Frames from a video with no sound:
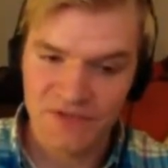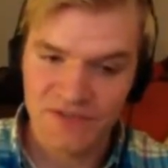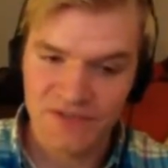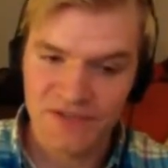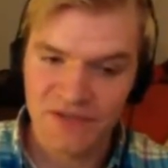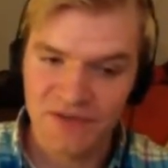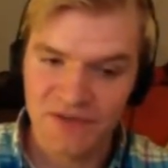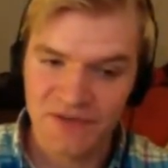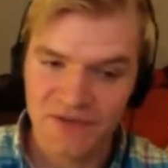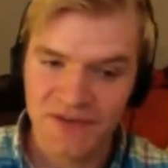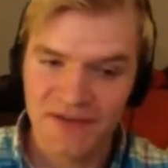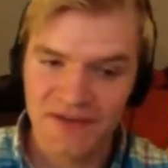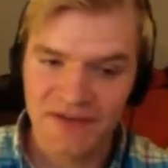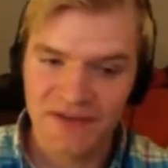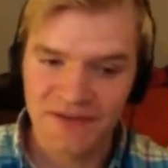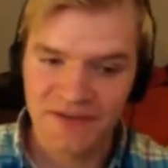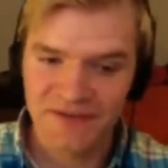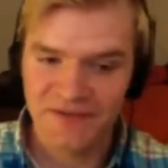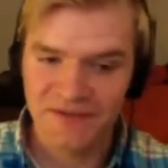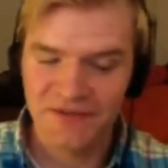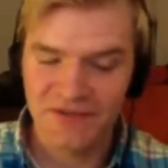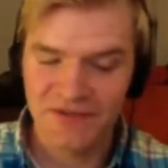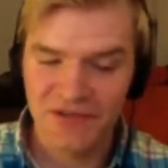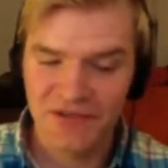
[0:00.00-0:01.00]
So like
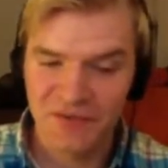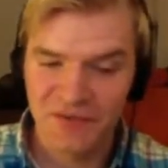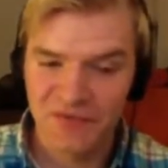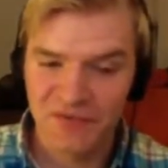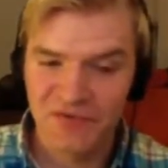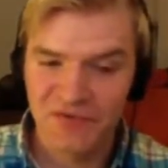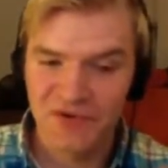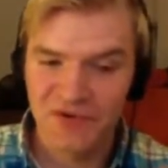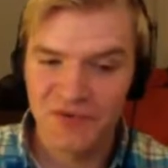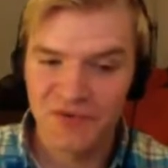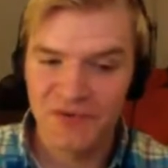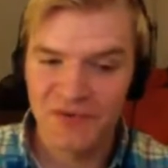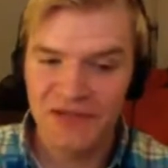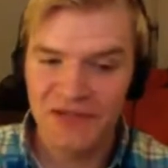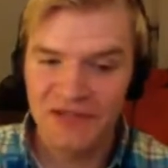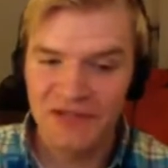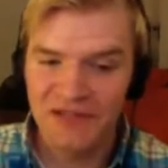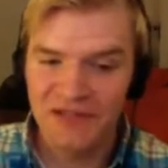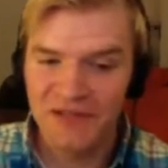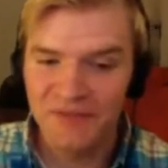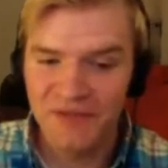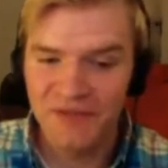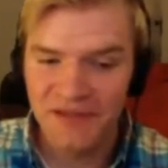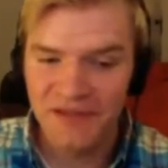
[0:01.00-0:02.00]
you're talking before about
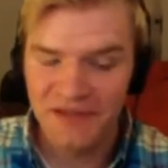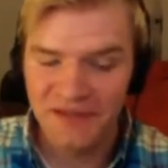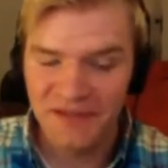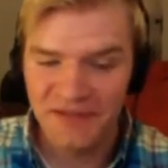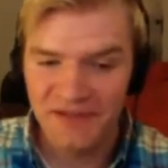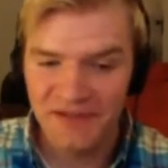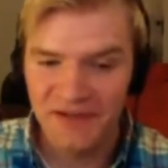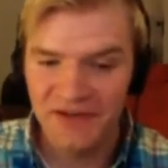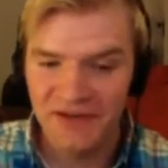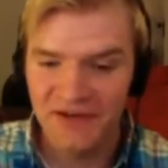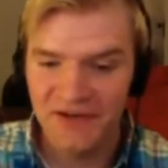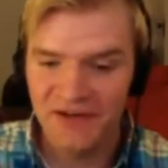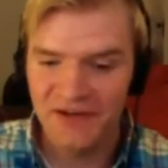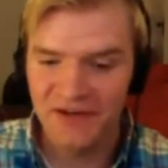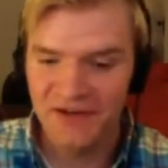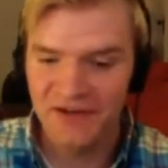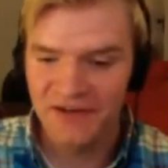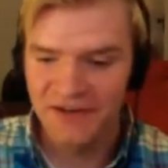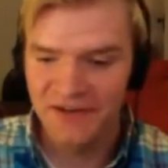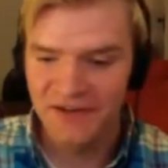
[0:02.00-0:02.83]
limiting their